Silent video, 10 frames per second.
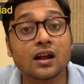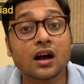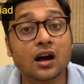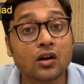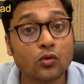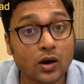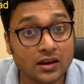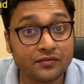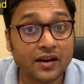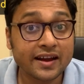a
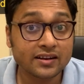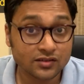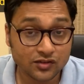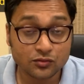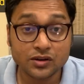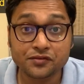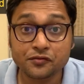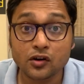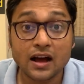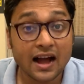qualified student
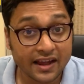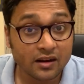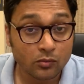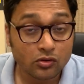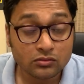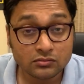for INMO,